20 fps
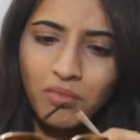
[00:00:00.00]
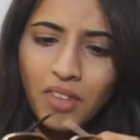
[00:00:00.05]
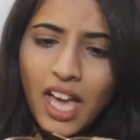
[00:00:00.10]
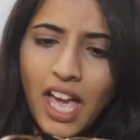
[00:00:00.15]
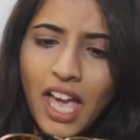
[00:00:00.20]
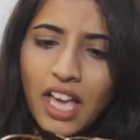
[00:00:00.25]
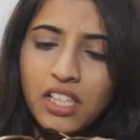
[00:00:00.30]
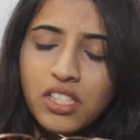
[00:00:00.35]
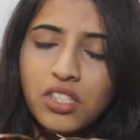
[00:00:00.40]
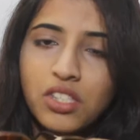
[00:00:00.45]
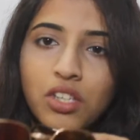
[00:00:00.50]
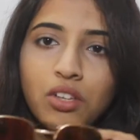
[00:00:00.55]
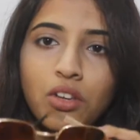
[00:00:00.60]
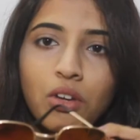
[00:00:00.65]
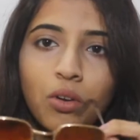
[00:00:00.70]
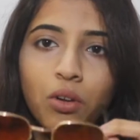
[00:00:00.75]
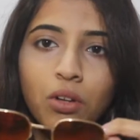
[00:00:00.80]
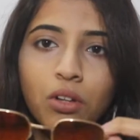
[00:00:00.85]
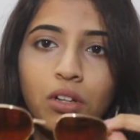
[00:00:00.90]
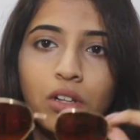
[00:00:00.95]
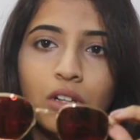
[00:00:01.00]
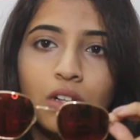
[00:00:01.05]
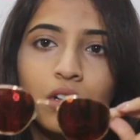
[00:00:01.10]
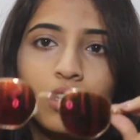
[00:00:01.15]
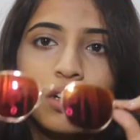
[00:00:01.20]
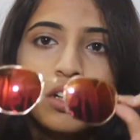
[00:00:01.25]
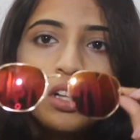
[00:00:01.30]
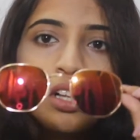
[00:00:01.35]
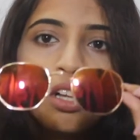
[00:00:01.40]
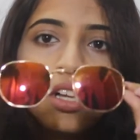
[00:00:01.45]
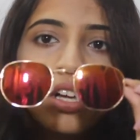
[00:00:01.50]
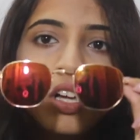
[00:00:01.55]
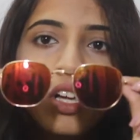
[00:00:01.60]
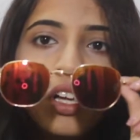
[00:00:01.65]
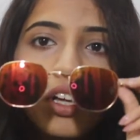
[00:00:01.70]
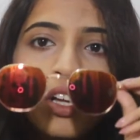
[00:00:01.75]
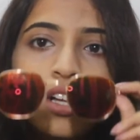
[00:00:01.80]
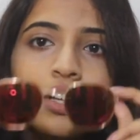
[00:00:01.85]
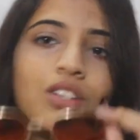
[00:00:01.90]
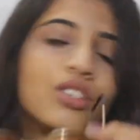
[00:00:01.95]
hexagonal
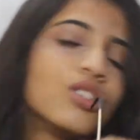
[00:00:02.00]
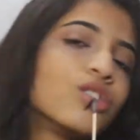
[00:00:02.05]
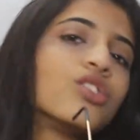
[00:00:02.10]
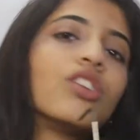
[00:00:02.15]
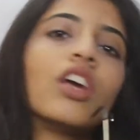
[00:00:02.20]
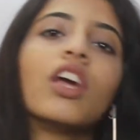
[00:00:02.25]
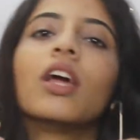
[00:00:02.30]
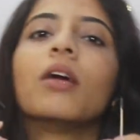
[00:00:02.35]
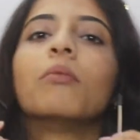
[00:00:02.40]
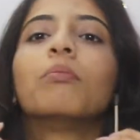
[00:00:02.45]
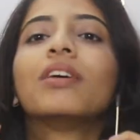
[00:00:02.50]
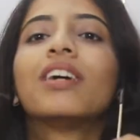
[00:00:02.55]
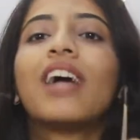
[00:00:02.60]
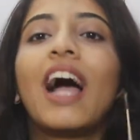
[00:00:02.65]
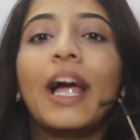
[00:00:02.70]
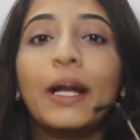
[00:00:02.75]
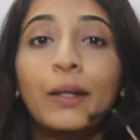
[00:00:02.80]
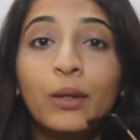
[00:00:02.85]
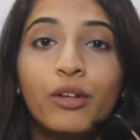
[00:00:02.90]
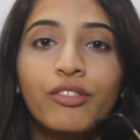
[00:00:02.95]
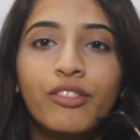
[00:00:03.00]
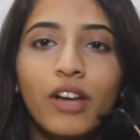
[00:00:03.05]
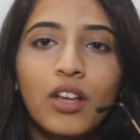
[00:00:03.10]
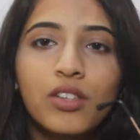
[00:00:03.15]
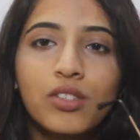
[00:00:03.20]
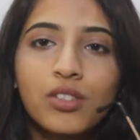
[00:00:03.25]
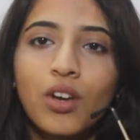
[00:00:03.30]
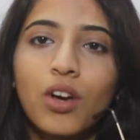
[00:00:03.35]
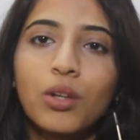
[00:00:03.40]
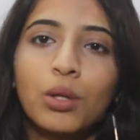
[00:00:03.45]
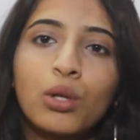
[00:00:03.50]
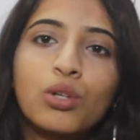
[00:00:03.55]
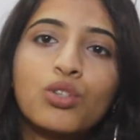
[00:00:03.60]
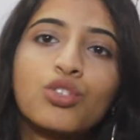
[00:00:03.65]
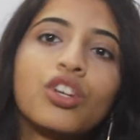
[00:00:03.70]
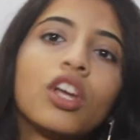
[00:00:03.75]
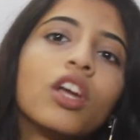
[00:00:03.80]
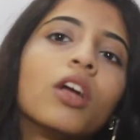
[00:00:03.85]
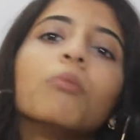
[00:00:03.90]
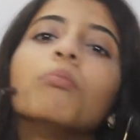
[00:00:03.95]
shaped kind of hexagonal
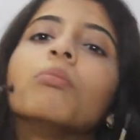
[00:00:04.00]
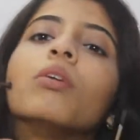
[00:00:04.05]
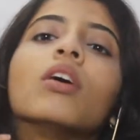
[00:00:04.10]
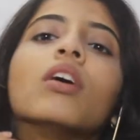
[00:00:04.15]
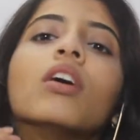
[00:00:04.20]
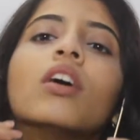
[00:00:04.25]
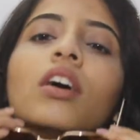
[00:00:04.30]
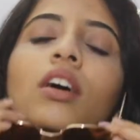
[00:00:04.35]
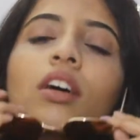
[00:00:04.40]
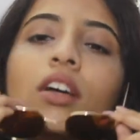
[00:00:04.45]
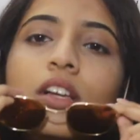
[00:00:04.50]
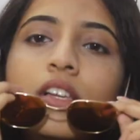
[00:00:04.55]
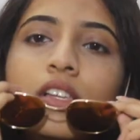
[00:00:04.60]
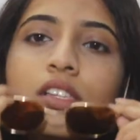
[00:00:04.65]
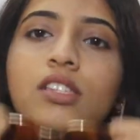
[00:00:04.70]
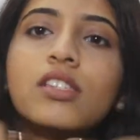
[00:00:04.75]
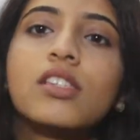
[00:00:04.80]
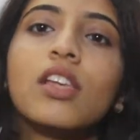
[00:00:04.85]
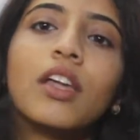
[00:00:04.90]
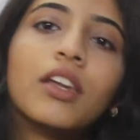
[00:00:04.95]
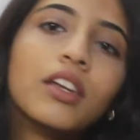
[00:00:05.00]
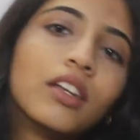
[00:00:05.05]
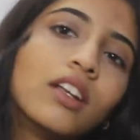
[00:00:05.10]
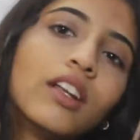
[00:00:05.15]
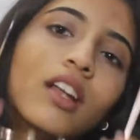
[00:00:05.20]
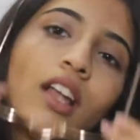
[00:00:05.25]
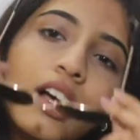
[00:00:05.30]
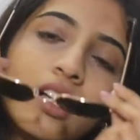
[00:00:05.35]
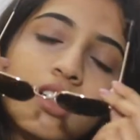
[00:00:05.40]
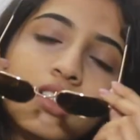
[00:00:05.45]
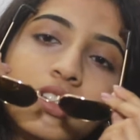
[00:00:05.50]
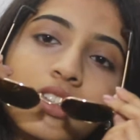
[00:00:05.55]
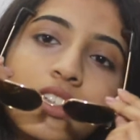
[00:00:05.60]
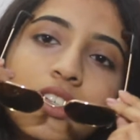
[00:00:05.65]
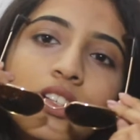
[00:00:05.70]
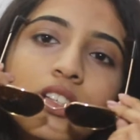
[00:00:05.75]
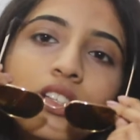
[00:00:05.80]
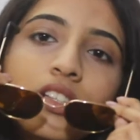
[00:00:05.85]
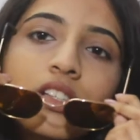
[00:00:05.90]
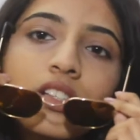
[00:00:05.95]
shaped
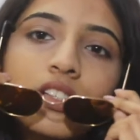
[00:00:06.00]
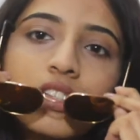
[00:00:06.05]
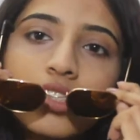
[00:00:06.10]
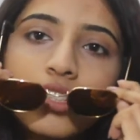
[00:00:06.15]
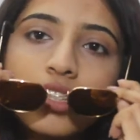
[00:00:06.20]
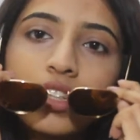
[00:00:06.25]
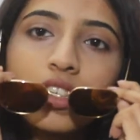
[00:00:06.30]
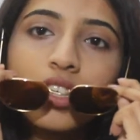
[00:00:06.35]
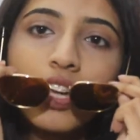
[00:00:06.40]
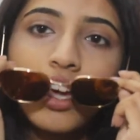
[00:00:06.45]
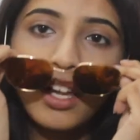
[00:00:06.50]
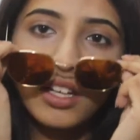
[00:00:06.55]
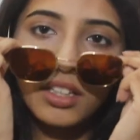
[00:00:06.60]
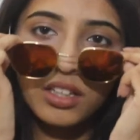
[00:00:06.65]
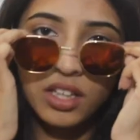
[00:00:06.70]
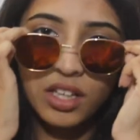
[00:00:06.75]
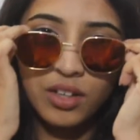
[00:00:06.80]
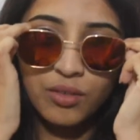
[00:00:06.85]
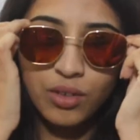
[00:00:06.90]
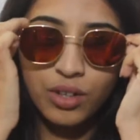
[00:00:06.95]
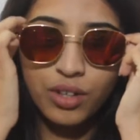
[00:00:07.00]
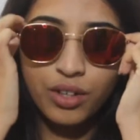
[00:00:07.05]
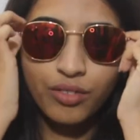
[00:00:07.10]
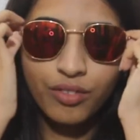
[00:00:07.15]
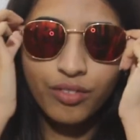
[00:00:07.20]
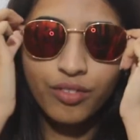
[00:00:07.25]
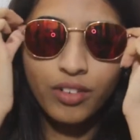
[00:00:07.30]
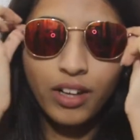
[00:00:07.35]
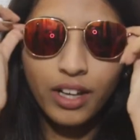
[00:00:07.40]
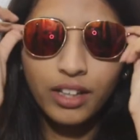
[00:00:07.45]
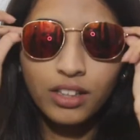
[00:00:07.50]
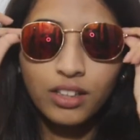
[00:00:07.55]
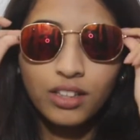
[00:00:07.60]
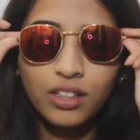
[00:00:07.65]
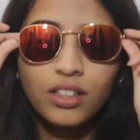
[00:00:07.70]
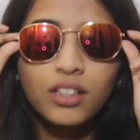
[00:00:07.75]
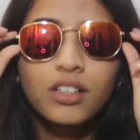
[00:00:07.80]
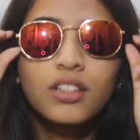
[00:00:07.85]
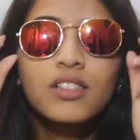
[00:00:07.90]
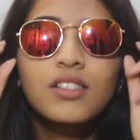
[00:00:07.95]
sunglasses and they were
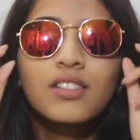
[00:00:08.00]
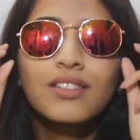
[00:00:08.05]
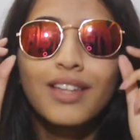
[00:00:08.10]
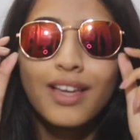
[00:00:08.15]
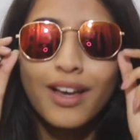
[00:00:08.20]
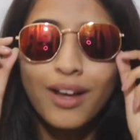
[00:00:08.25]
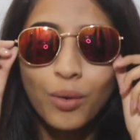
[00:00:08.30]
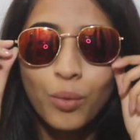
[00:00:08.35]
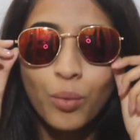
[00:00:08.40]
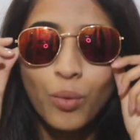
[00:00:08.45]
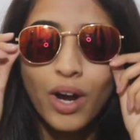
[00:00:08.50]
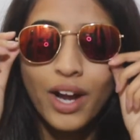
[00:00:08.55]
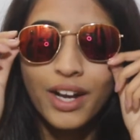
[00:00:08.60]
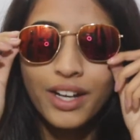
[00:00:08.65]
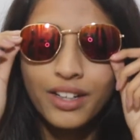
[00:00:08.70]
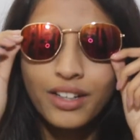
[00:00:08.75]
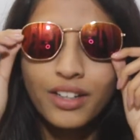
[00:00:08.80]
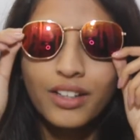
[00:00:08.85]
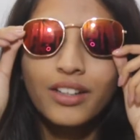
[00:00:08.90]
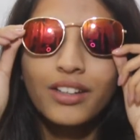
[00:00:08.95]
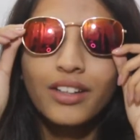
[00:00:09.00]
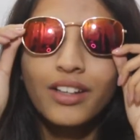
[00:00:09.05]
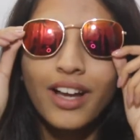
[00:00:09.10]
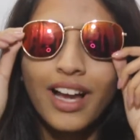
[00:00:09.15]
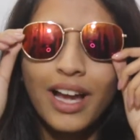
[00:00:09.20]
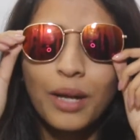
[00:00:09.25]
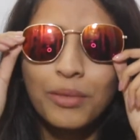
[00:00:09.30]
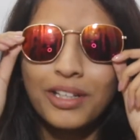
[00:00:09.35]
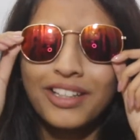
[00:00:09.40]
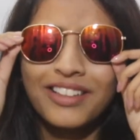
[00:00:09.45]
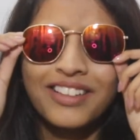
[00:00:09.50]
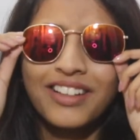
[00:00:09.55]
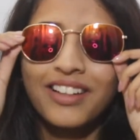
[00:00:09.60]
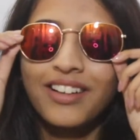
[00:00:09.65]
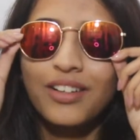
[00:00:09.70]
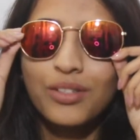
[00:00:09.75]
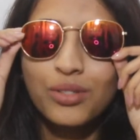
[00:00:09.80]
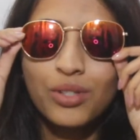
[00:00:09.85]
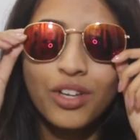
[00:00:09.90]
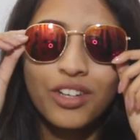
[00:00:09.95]
reflectors they are white I mean
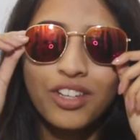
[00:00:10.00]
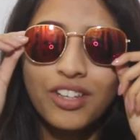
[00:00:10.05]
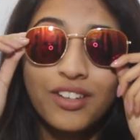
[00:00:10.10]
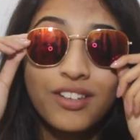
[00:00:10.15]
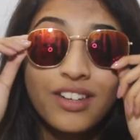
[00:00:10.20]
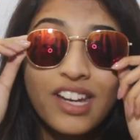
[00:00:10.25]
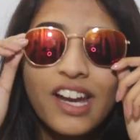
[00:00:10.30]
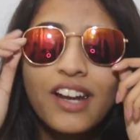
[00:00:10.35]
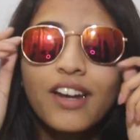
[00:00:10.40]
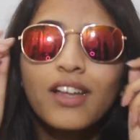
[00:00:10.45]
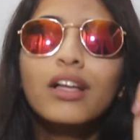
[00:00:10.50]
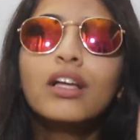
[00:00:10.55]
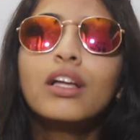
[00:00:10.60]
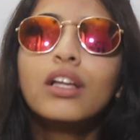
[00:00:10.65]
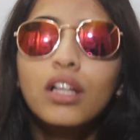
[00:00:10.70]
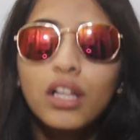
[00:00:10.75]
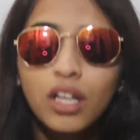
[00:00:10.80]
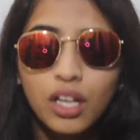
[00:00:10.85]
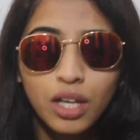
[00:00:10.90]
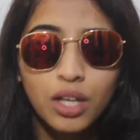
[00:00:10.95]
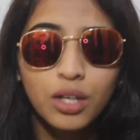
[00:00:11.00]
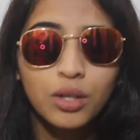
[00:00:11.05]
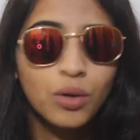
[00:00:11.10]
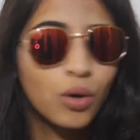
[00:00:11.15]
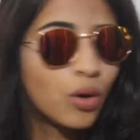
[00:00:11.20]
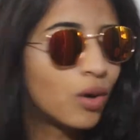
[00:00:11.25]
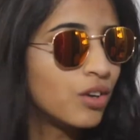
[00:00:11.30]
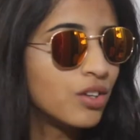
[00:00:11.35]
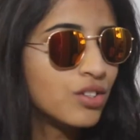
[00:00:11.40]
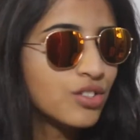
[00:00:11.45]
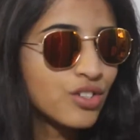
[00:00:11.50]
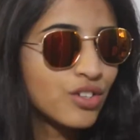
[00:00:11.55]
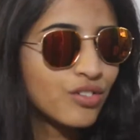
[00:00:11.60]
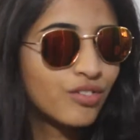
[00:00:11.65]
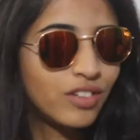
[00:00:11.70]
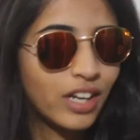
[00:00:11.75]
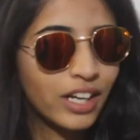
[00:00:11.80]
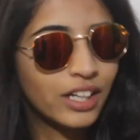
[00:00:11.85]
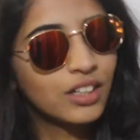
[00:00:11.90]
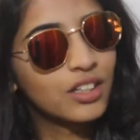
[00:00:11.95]
uh, sorry red and orange
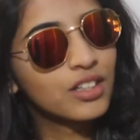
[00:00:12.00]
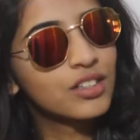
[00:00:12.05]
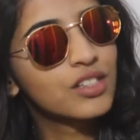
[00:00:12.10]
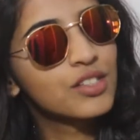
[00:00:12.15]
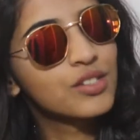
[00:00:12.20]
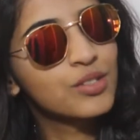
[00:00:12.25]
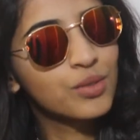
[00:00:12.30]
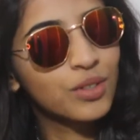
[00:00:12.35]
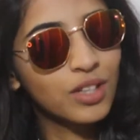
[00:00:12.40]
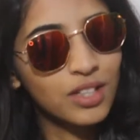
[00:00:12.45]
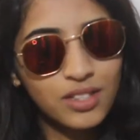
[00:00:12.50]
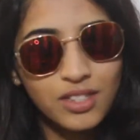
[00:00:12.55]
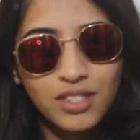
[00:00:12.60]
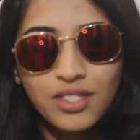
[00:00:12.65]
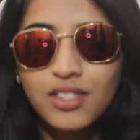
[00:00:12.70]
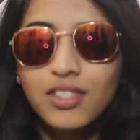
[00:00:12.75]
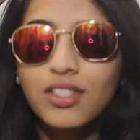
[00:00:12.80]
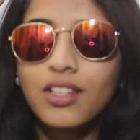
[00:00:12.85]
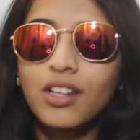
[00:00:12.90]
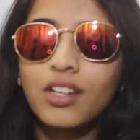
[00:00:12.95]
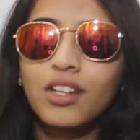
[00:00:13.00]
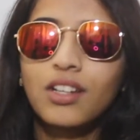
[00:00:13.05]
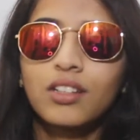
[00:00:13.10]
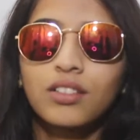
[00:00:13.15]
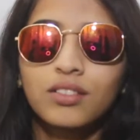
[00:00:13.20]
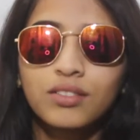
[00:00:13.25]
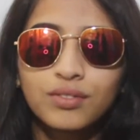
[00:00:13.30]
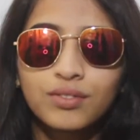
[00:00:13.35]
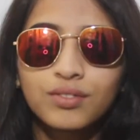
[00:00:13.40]
reflectors as you can see